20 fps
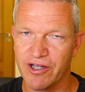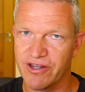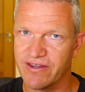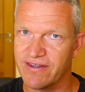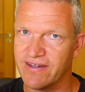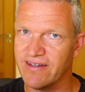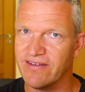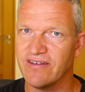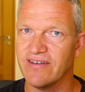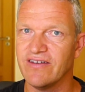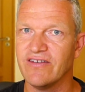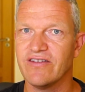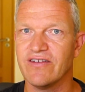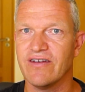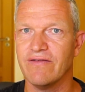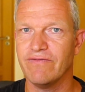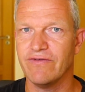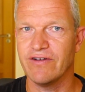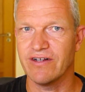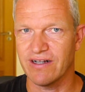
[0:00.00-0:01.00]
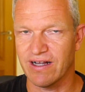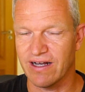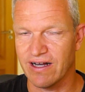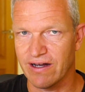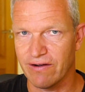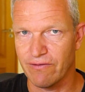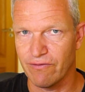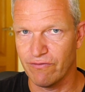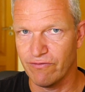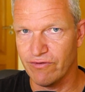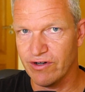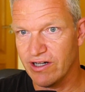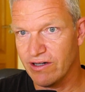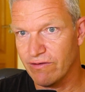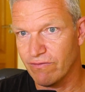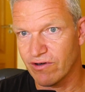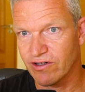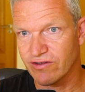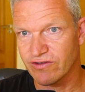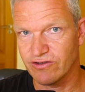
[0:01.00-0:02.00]
But this is something I really
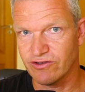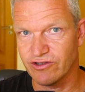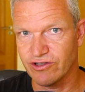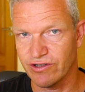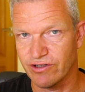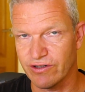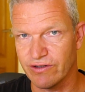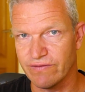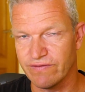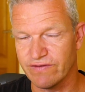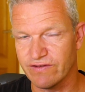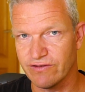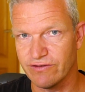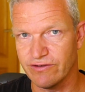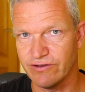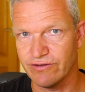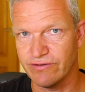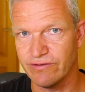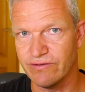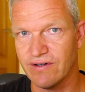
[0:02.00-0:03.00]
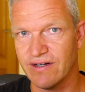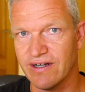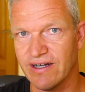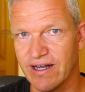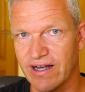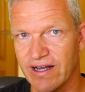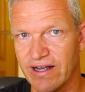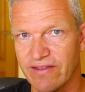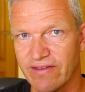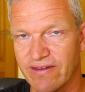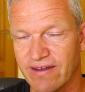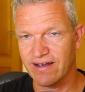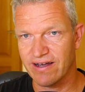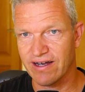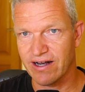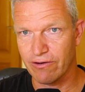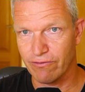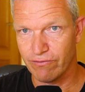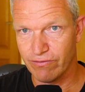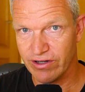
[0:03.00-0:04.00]
want to show to you, and
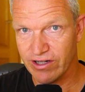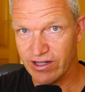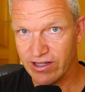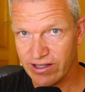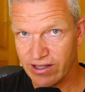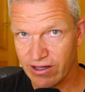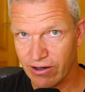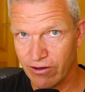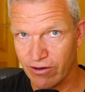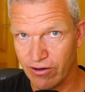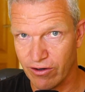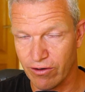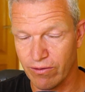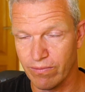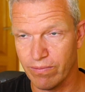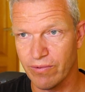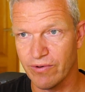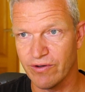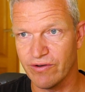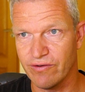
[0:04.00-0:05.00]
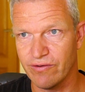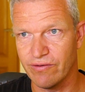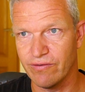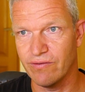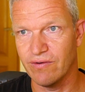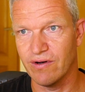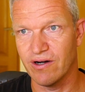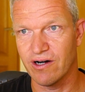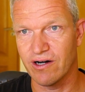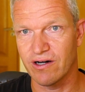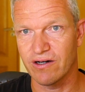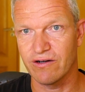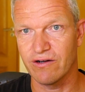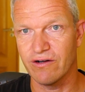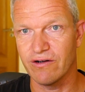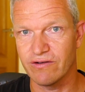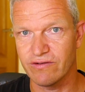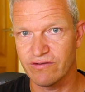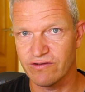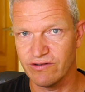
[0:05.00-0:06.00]
I really hope you are
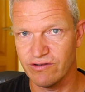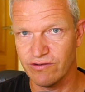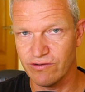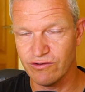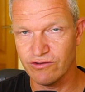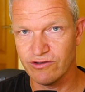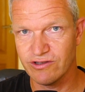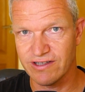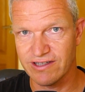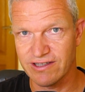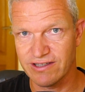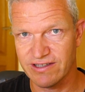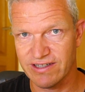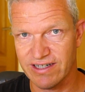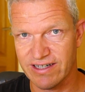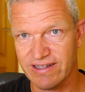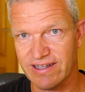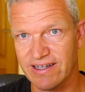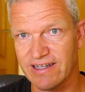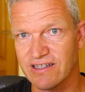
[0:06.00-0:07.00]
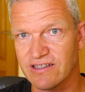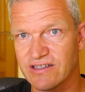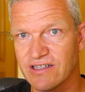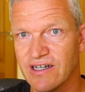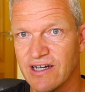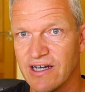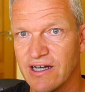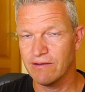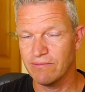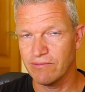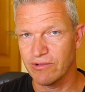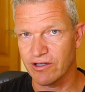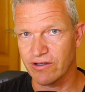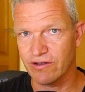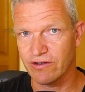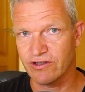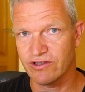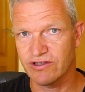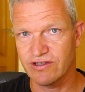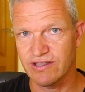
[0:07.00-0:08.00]
going to use these settings,
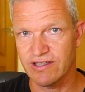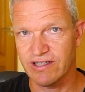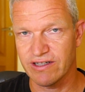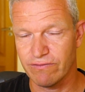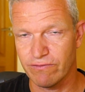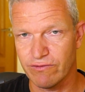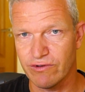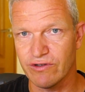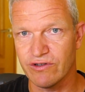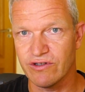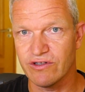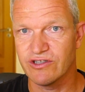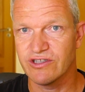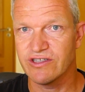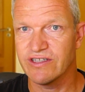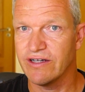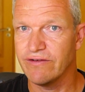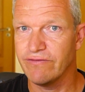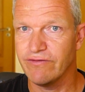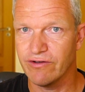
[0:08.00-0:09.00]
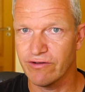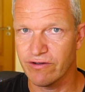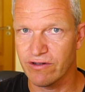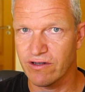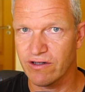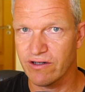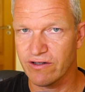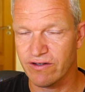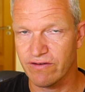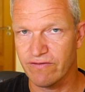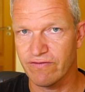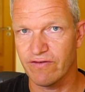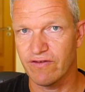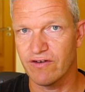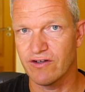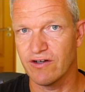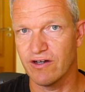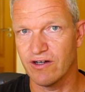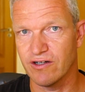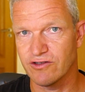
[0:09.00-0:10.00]
because it will save you a lot of
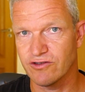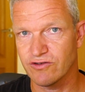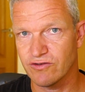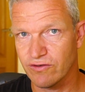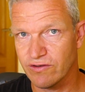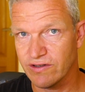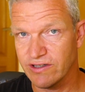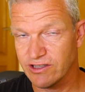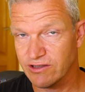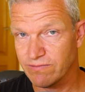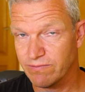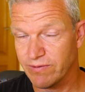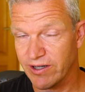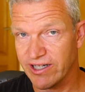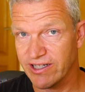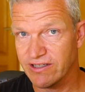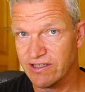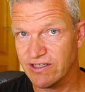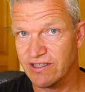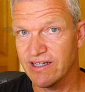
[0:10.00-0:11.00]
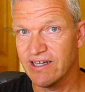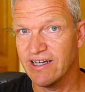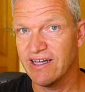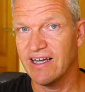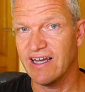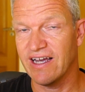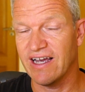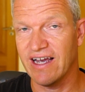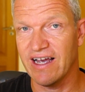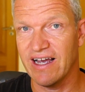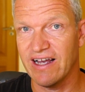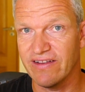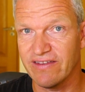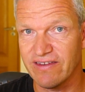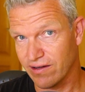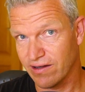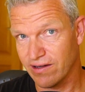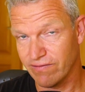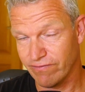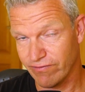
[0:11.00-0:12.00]
storage space
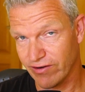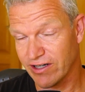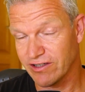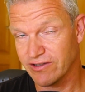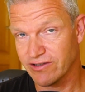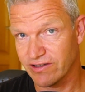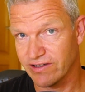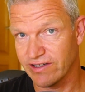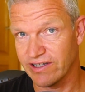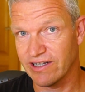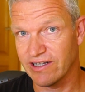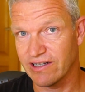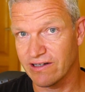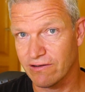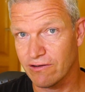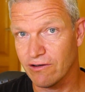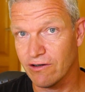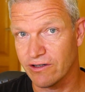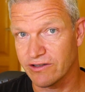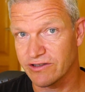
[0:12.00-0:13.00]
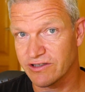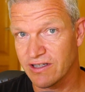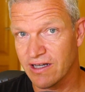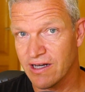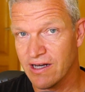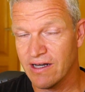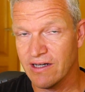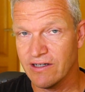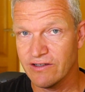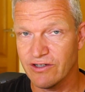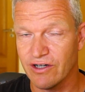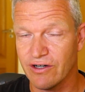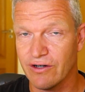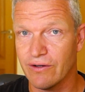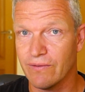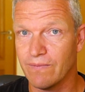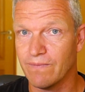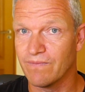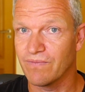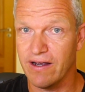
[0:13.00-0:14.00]
and eventually in cost.
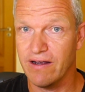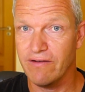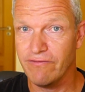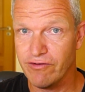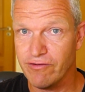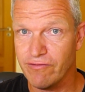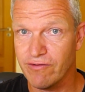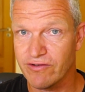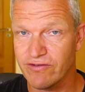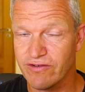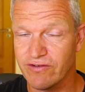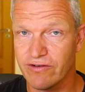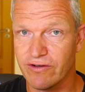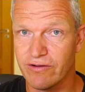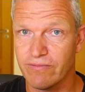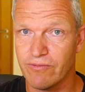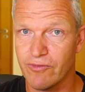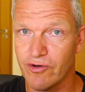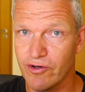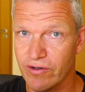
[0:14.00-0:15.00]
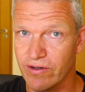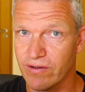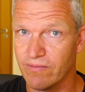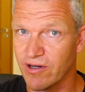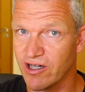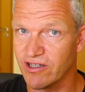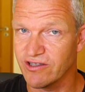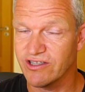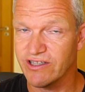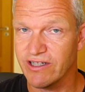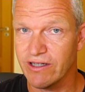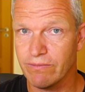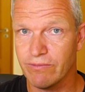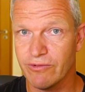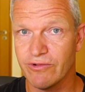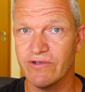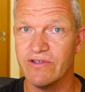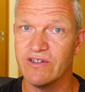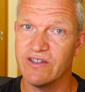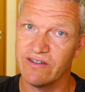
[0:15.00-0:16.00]
So if you want to know more about
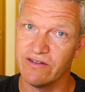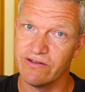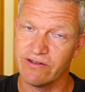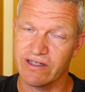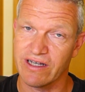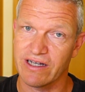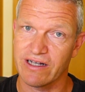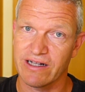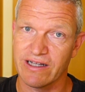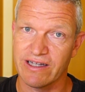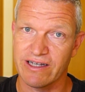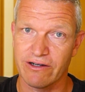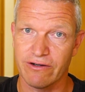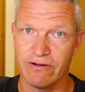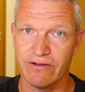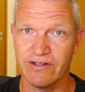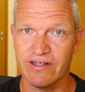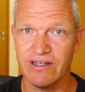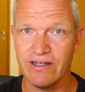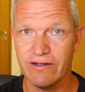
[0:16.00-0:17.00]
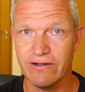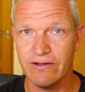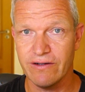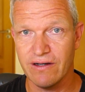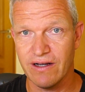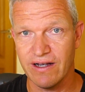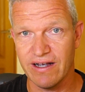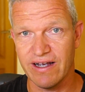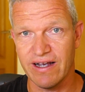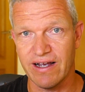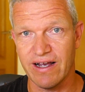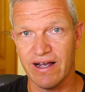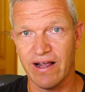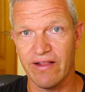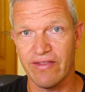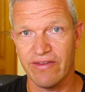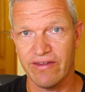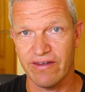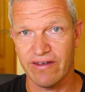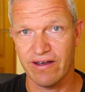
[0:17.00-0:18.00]
SharePoint, you can click on here,
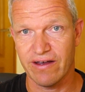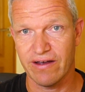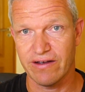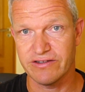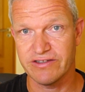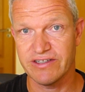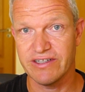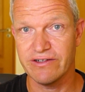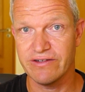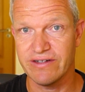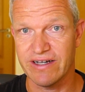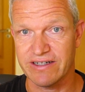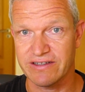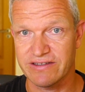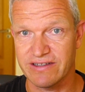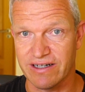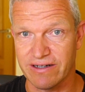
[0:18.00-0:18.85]
and I'll see you next